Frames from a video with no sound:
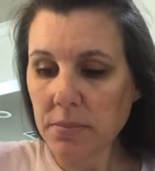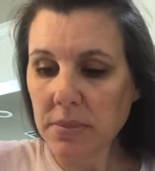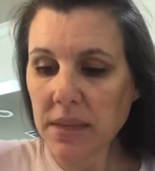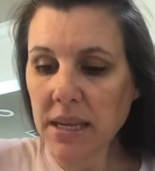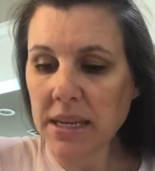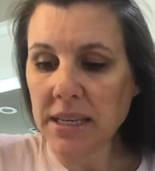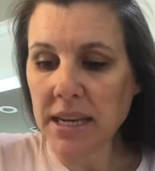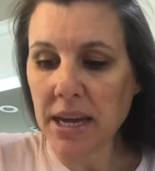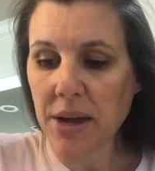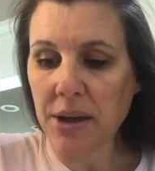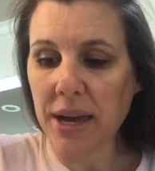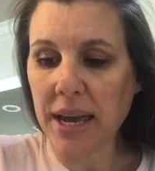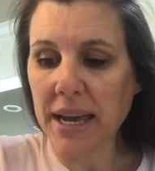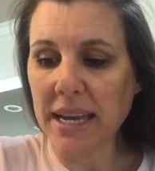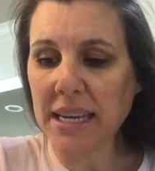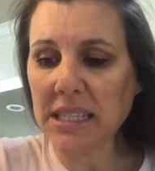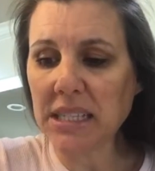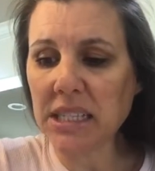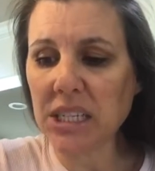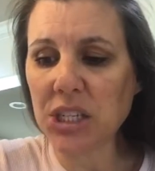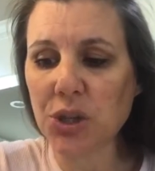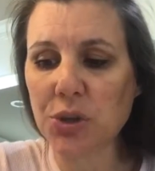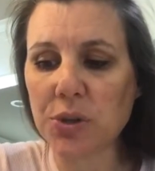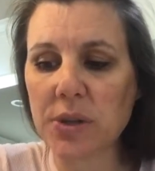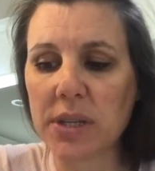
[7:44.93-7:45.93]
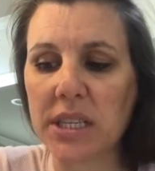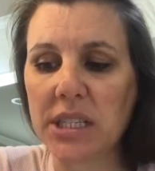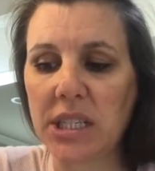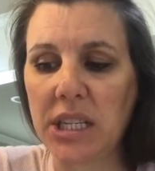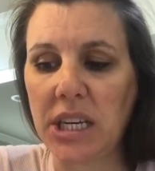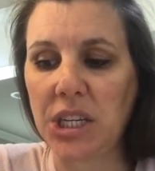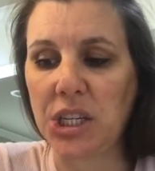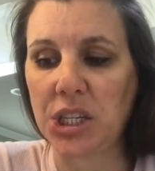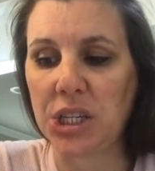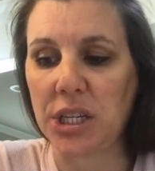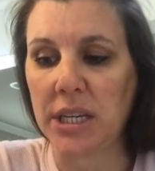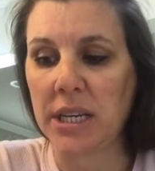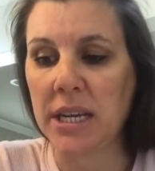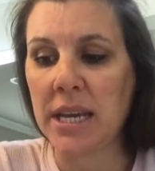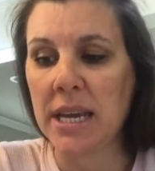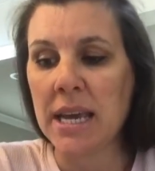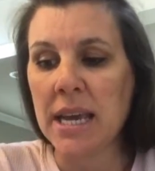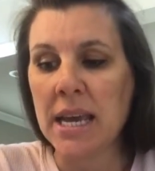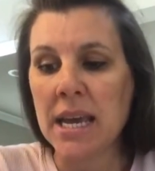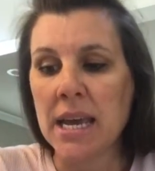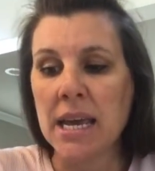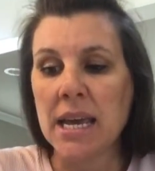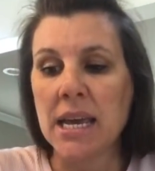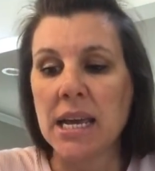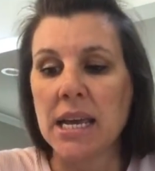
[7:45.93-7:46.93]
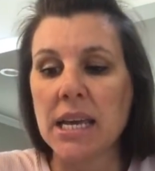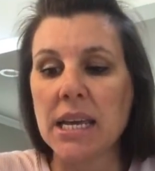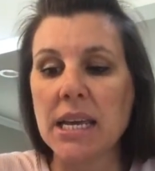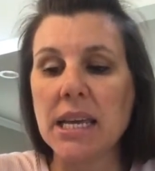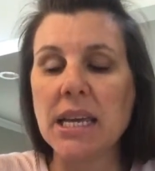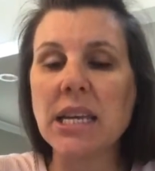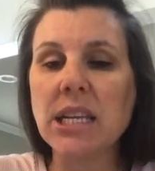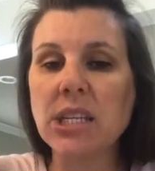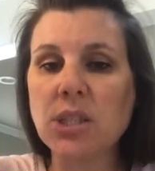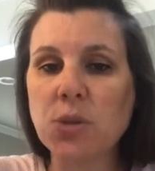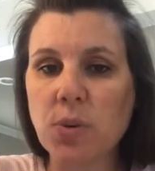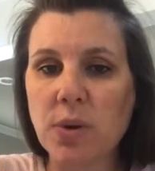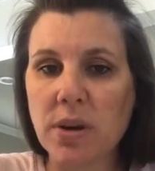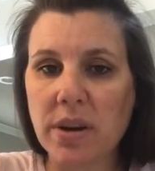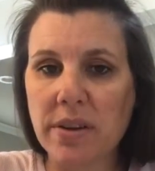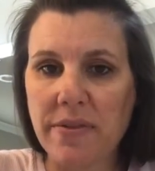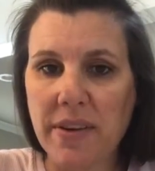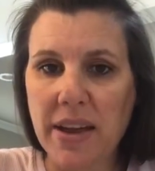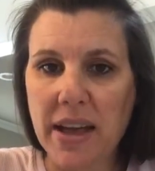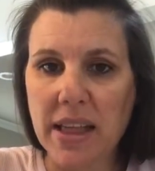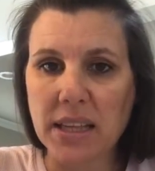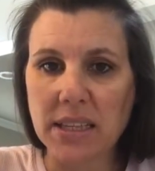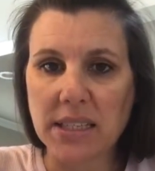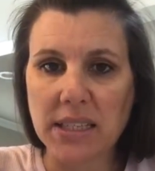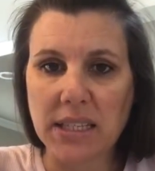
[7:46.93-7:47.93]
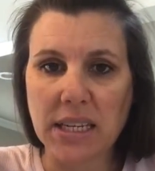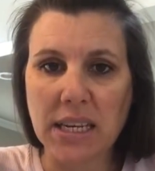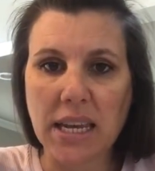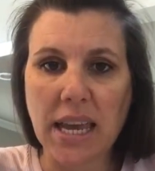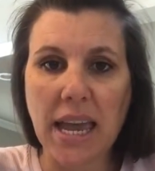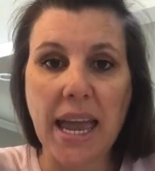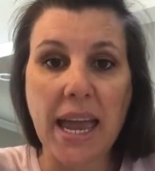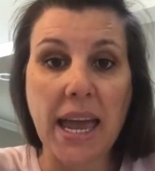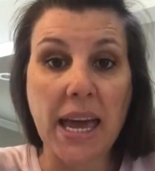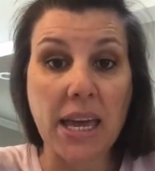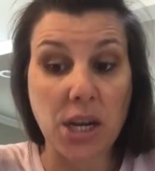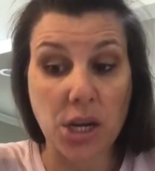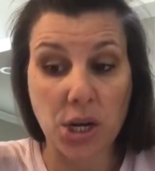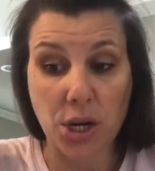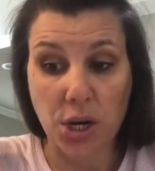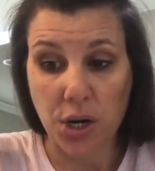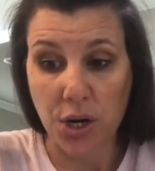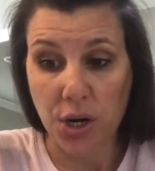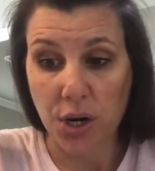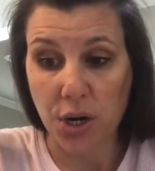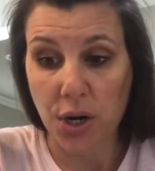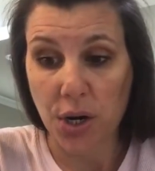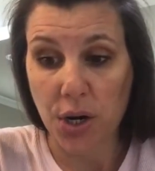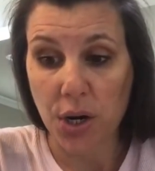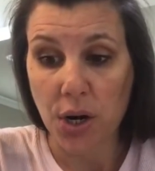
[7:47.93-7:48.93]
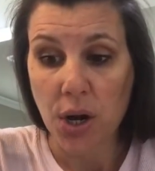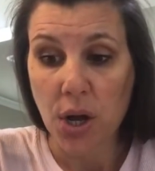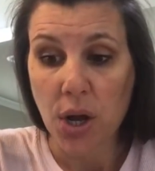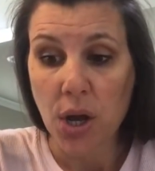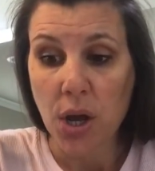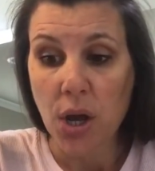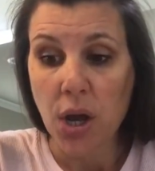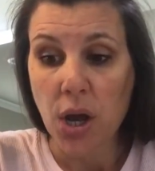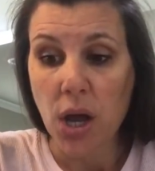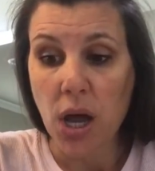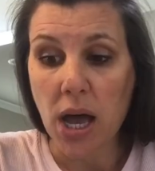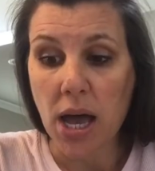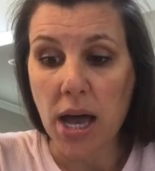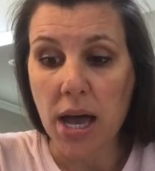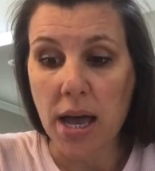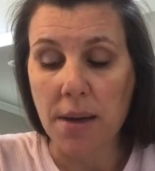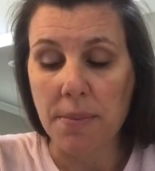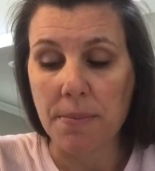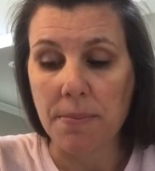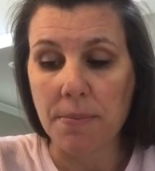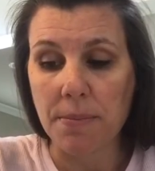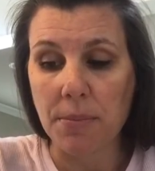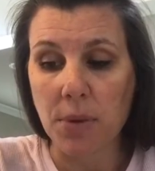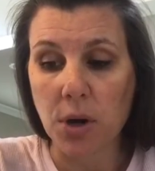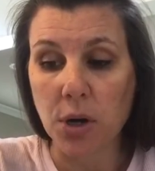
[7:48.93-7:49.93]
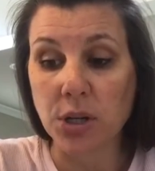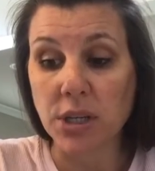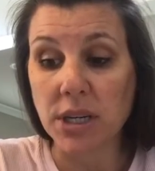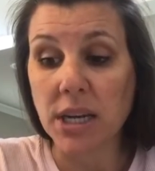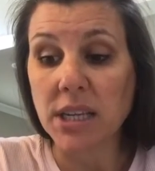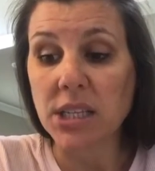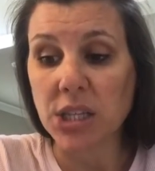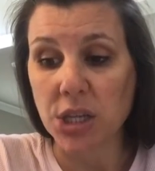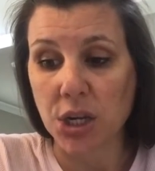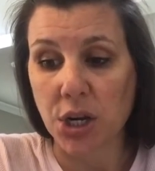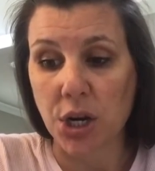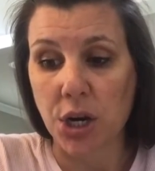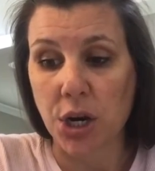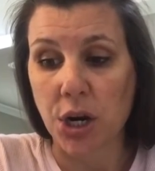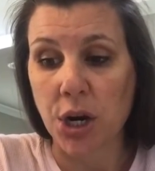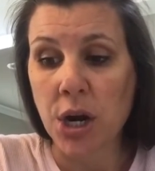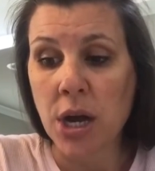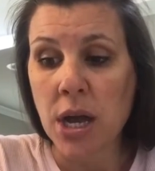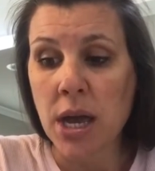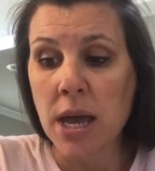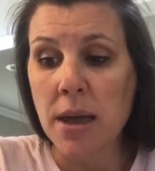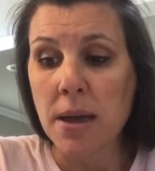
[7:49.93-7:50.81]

Now, a hasty generalization is where a fallacy can occur, or does occur,